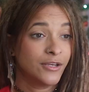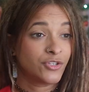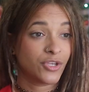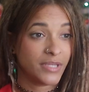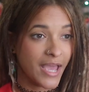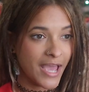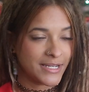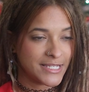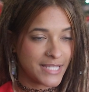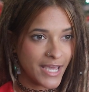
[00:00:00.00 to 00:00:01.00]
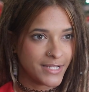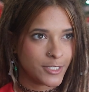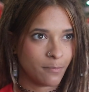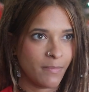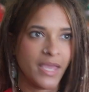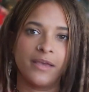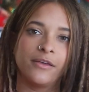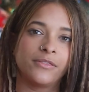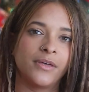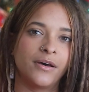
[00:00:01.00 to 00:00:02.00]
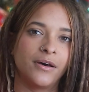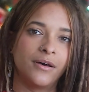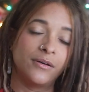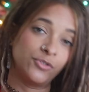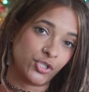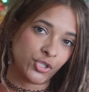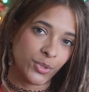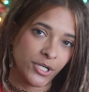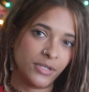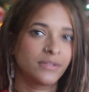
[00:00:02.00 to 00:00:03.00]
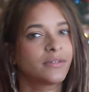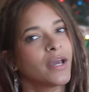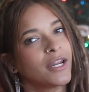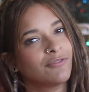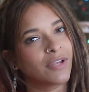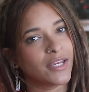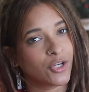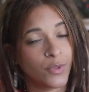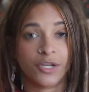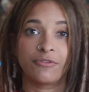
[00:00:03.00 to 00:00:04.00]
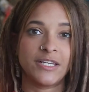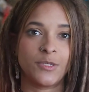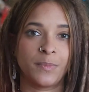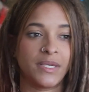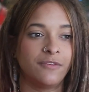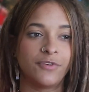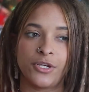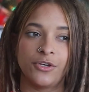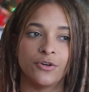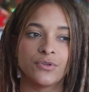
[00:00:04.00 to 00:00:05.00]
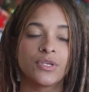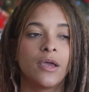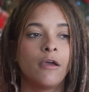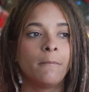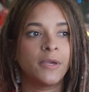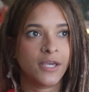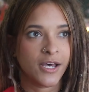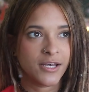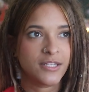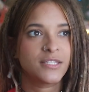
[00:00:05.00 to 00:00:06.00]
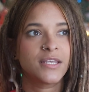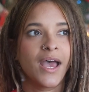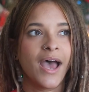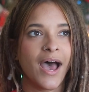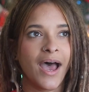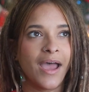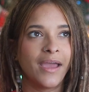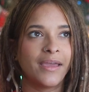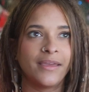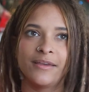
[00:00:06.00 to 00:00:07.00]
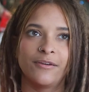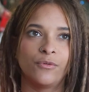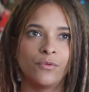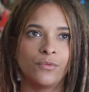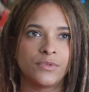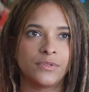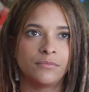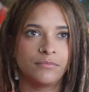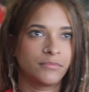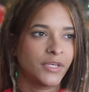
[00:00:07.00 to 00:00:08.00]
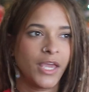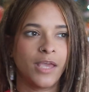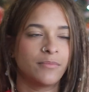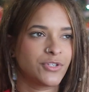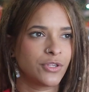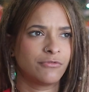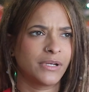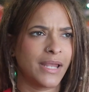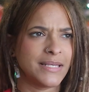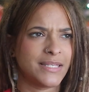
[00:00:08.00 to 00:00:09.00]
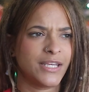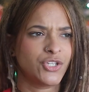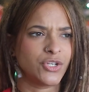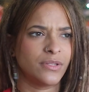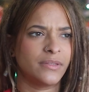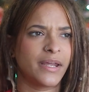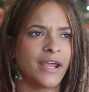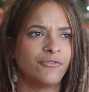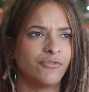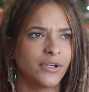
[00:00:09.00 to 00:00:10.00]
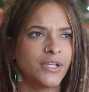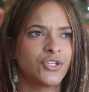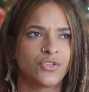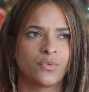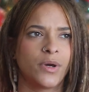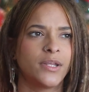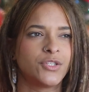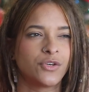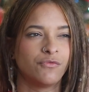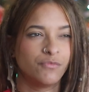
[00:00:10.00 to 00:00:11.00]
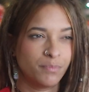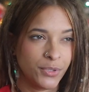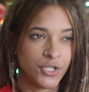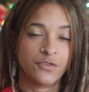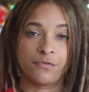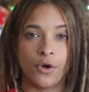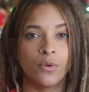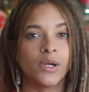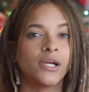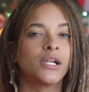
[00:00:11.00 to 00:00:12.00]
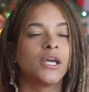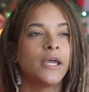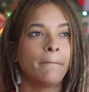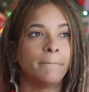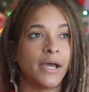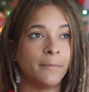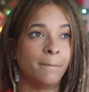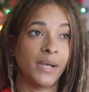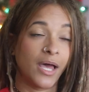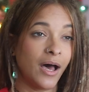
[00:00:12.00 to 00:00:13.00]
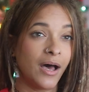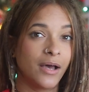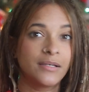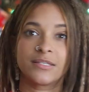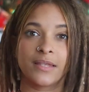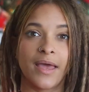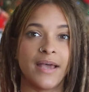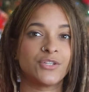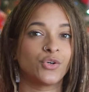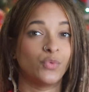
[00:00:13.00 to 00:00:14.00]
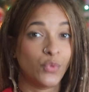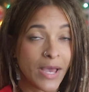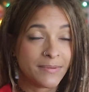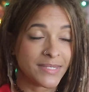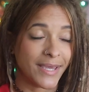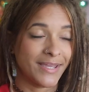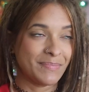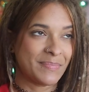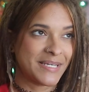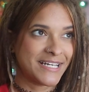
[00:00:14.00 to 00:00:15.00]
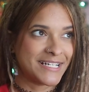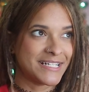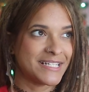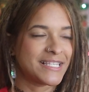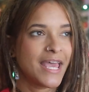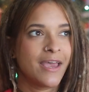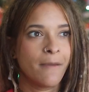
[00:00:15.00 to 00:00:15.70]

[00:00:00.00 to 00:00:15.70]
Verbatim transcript: so yeah, I decided to make the short kind of like quick recipe videos because I came to the realization that I really just wanted to push forward my blog slash website because